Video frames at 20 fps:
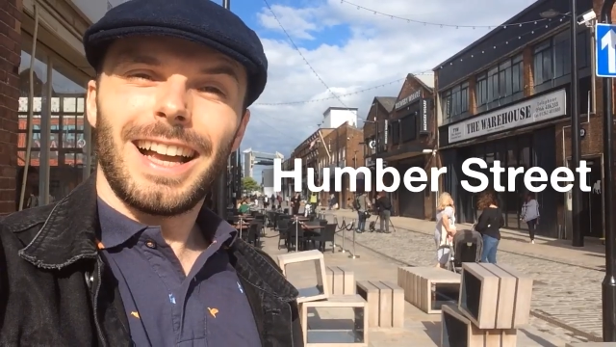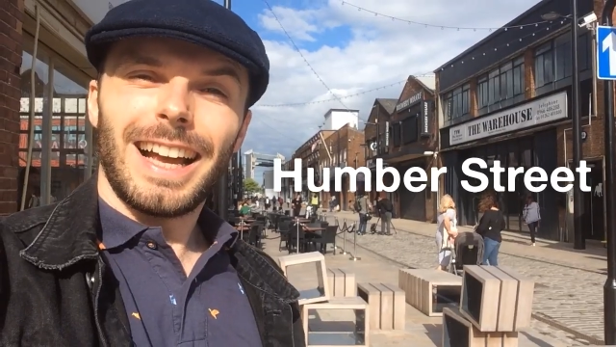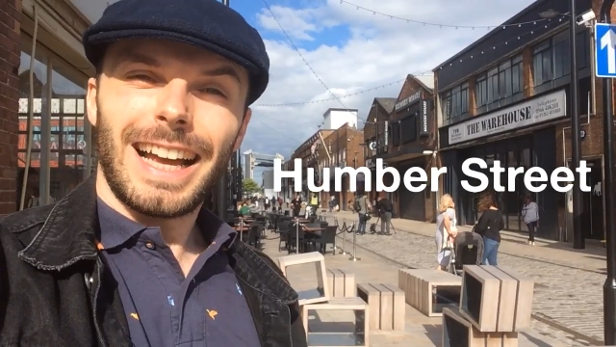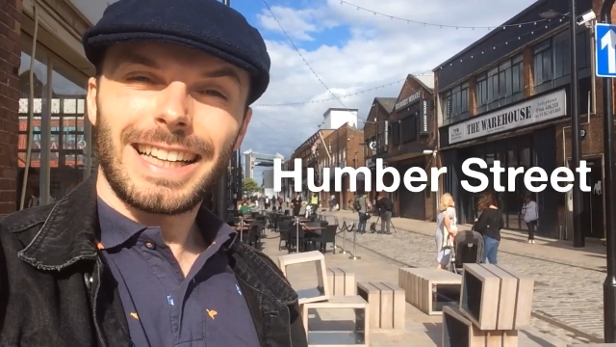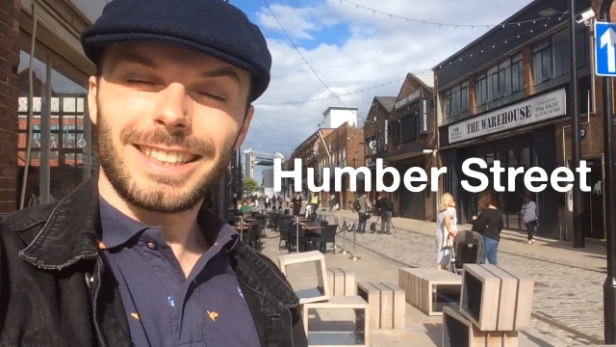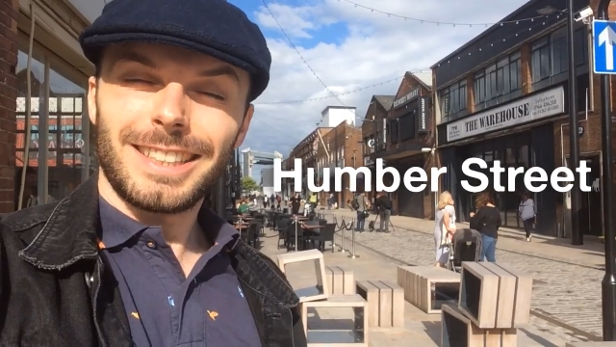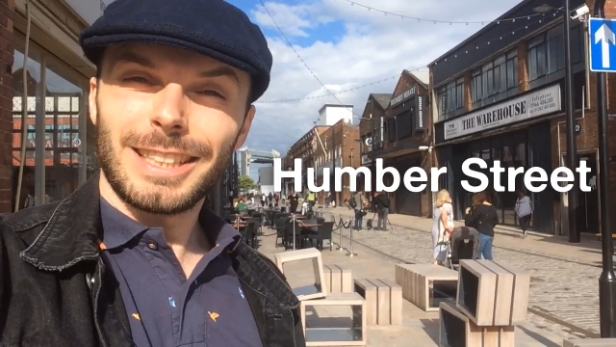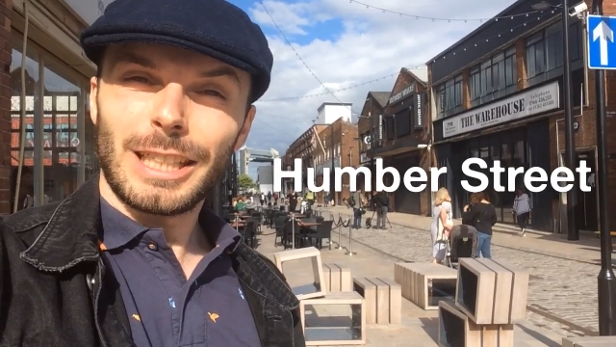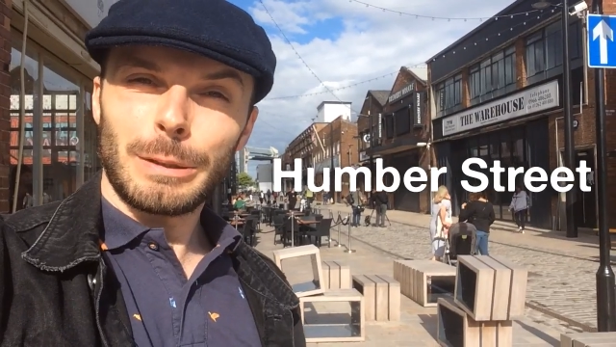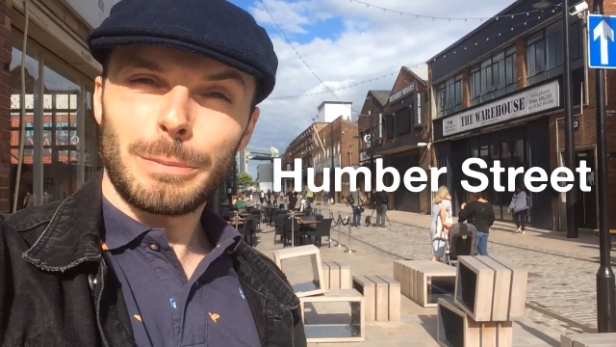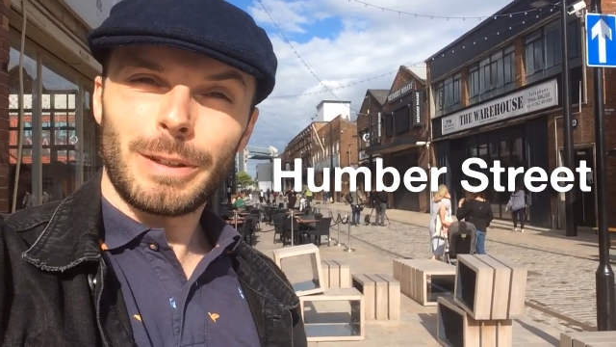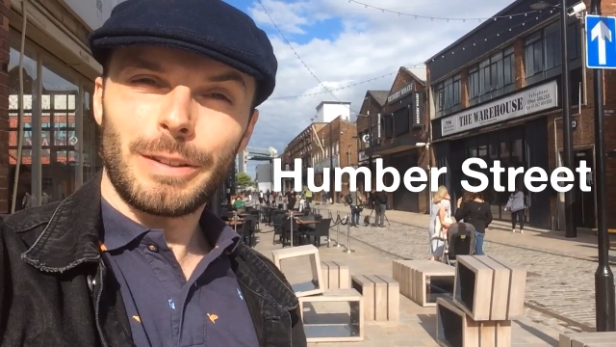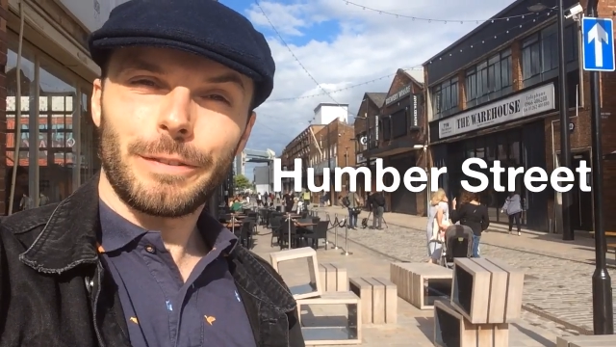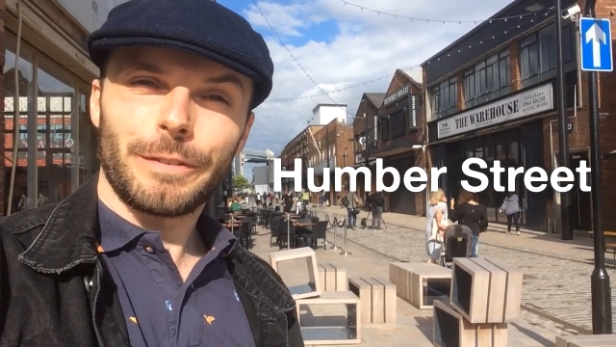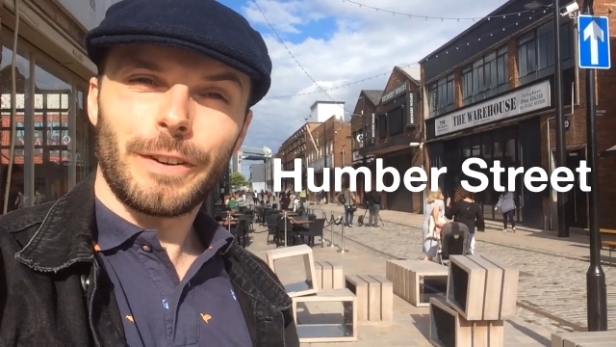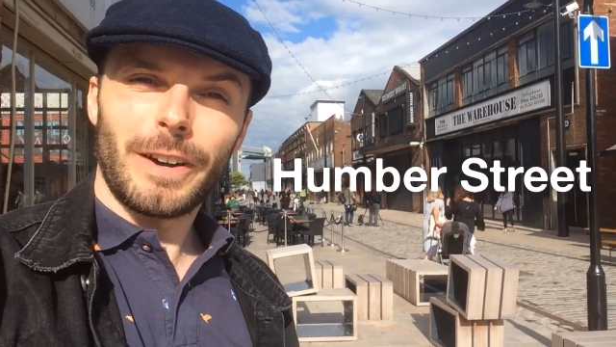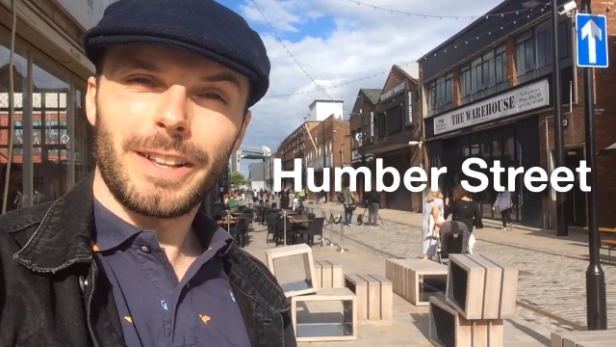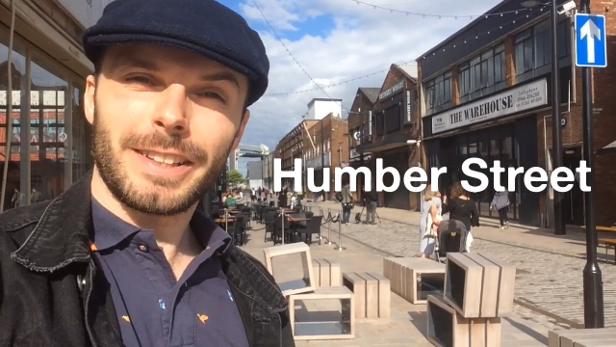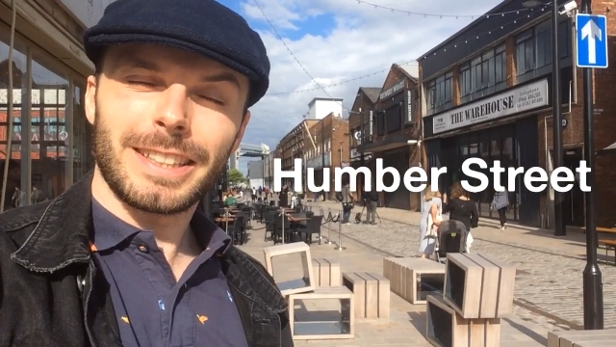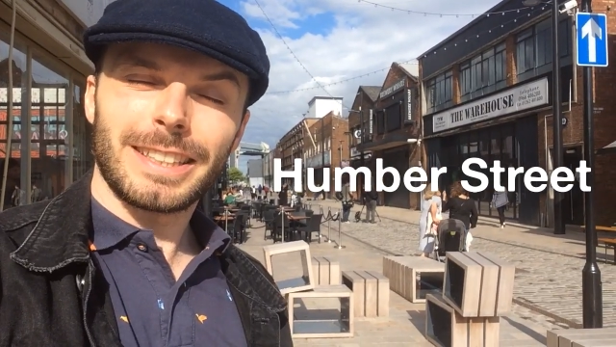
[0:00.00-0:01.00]
Head a little bit
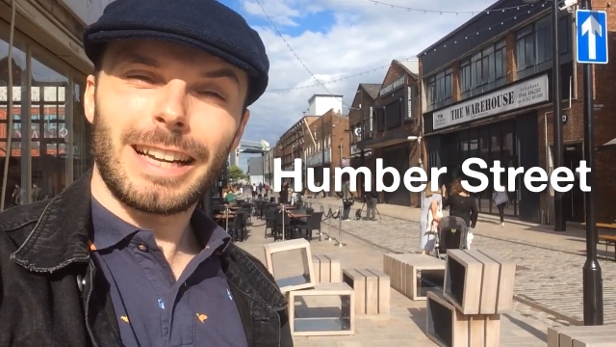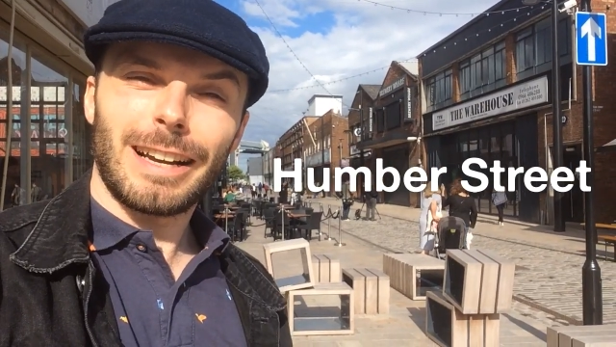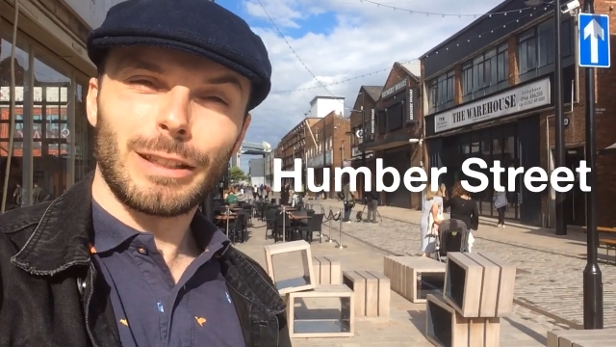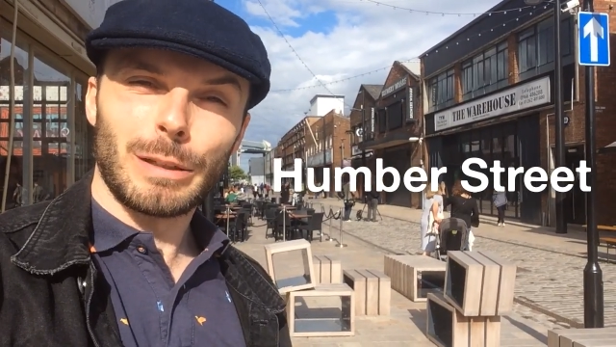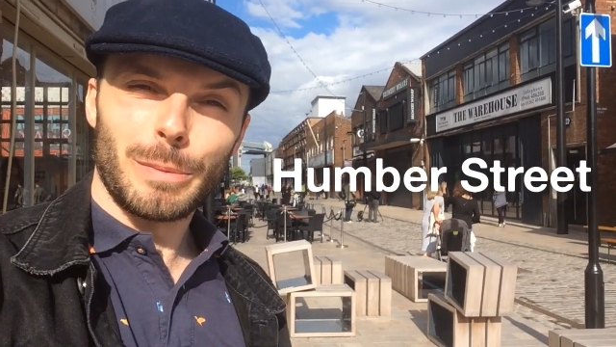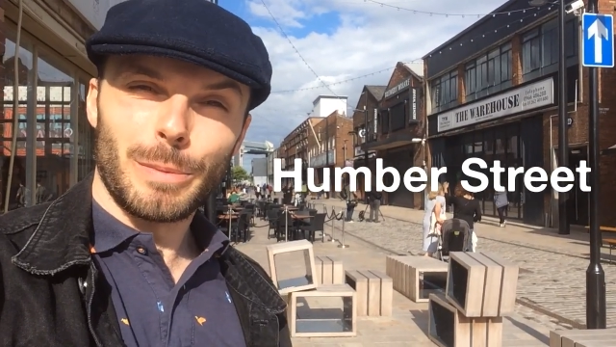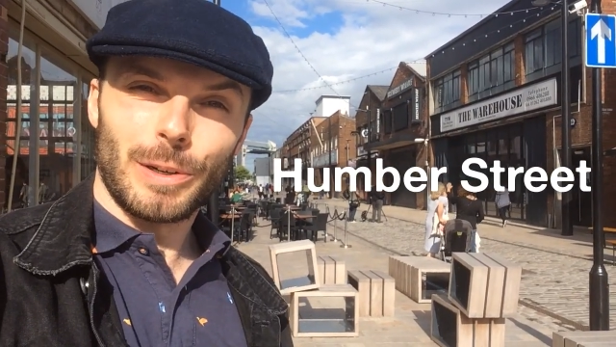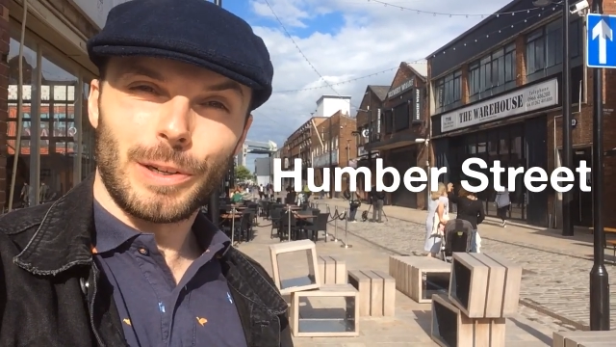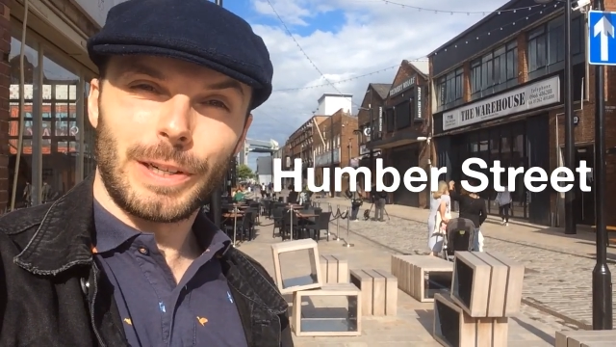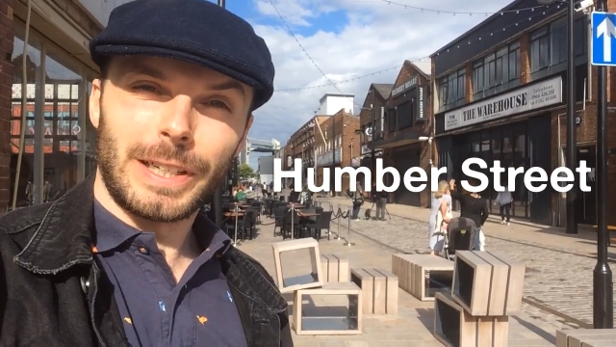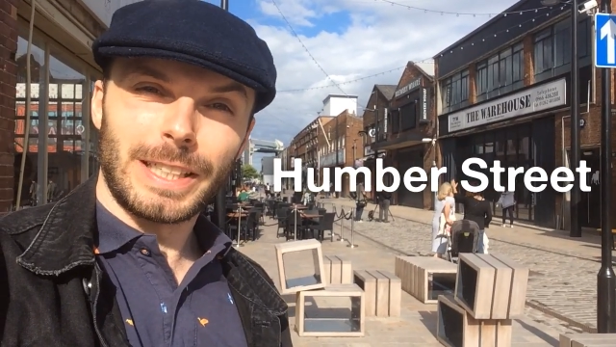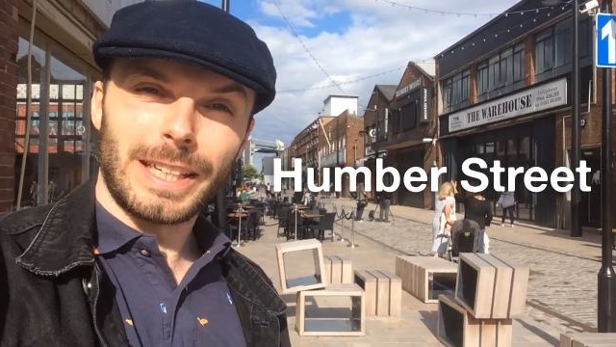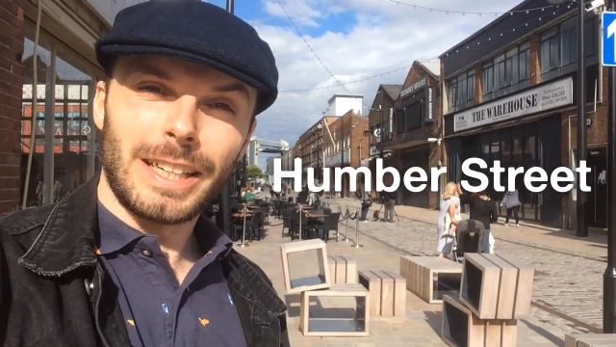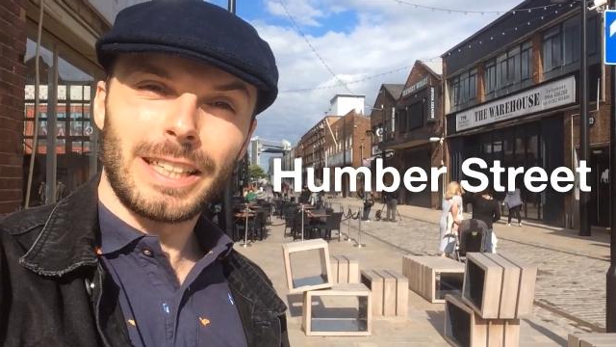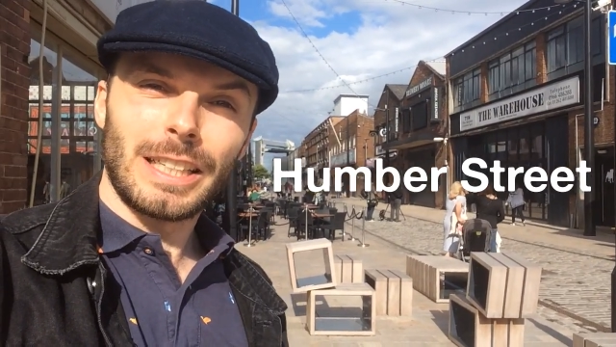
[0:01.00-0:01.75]
further down the marina